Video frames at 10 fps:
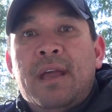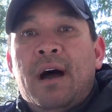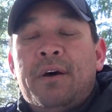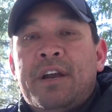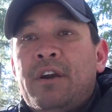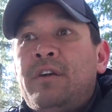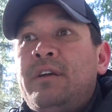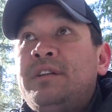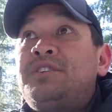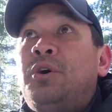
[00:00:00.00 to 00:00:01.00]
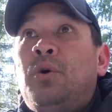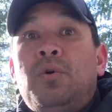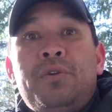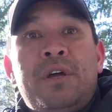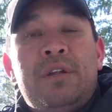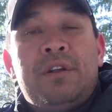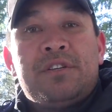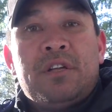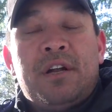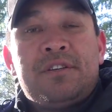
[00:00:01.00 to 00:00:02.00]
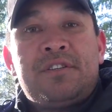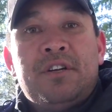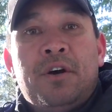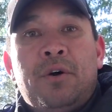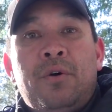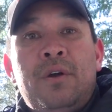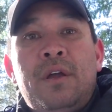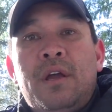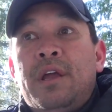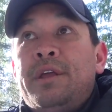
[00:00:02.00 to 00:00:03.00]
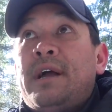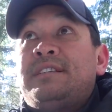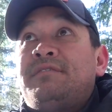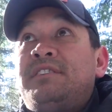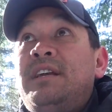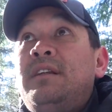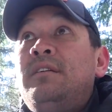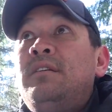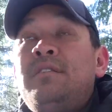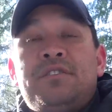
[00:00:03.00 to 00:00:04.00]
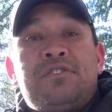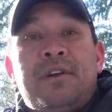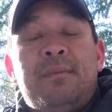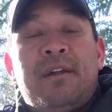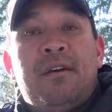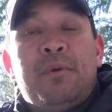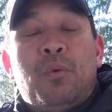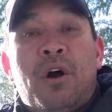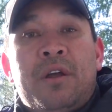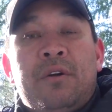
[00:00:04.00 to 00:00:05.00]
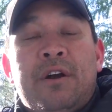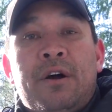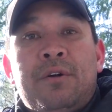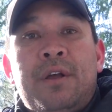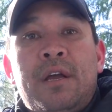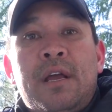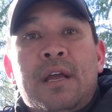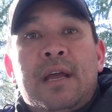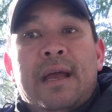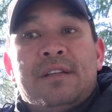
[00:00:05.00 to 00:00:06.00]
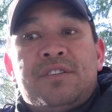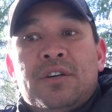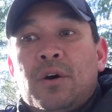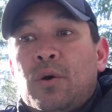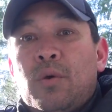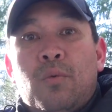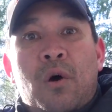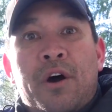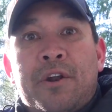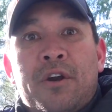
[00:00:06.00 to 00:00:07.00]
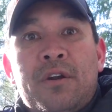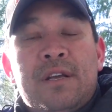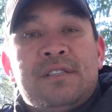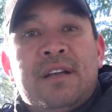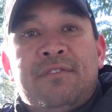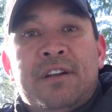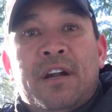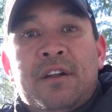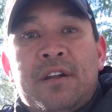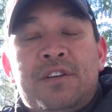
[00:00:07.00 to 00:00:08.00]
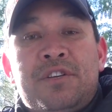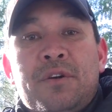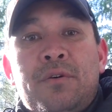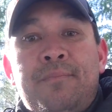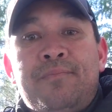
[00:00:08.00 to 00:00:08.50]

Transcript: Out here, it's cold, there's a lot of snow. You guys have seen the stream that I've been walking around, and so water is definitely not an issue.